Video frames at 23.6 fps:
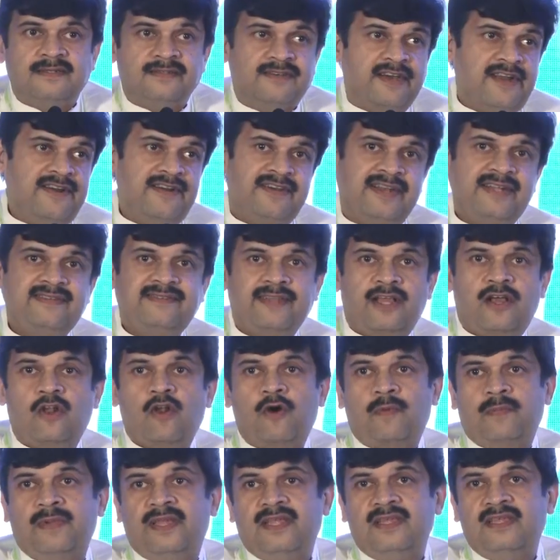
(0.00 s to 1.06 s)
country's
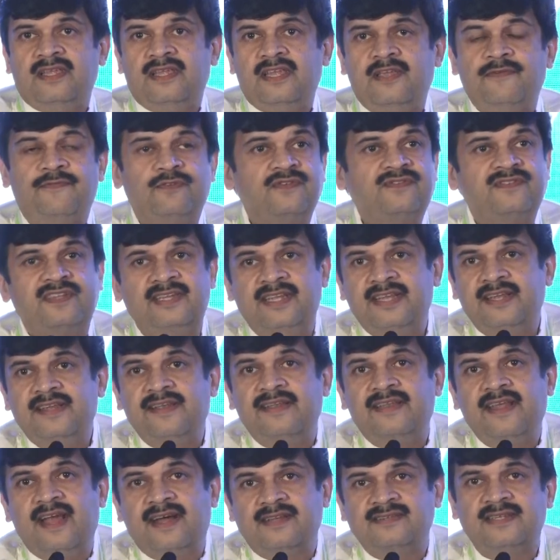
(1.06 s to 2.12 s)
economy. If you see
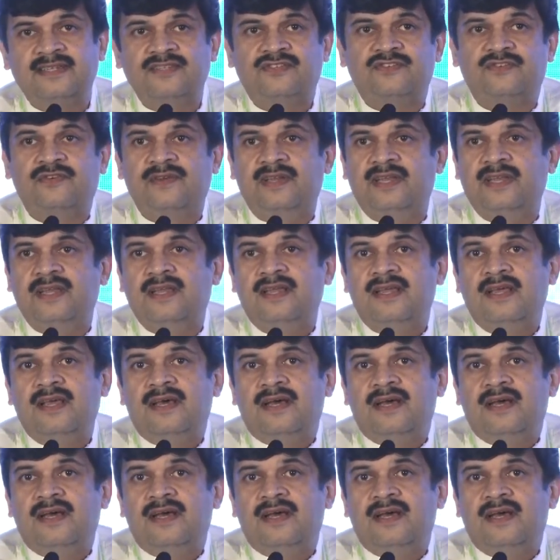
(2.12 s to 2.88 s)
India's history,